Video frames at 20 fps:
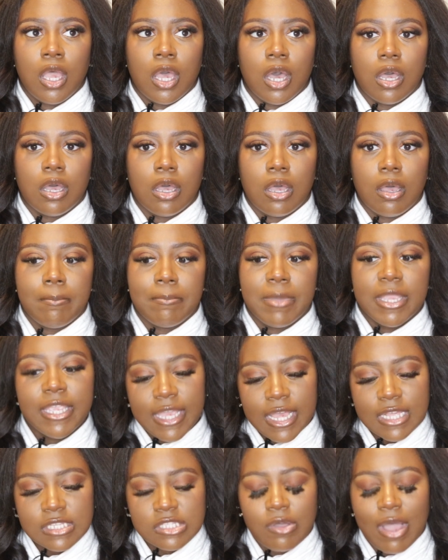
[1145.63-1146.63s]
But
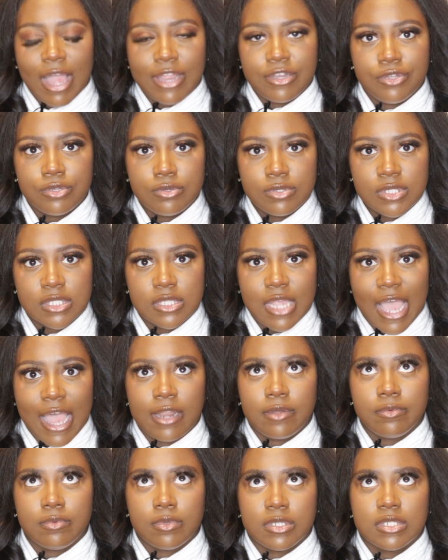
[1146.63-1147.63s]
yeah, so
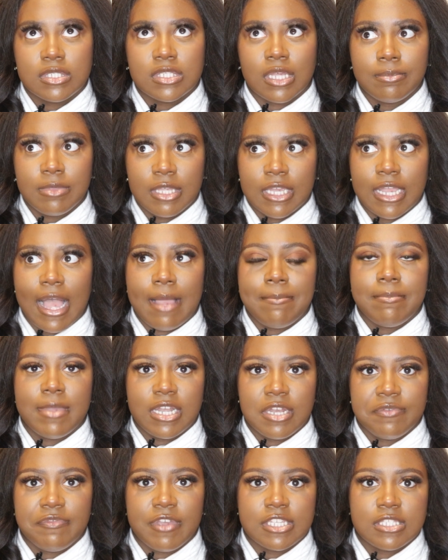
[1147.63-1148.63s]
something I'm
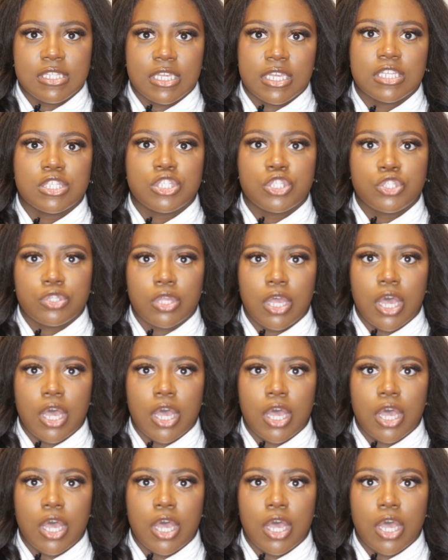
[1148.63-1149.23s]
manifesting is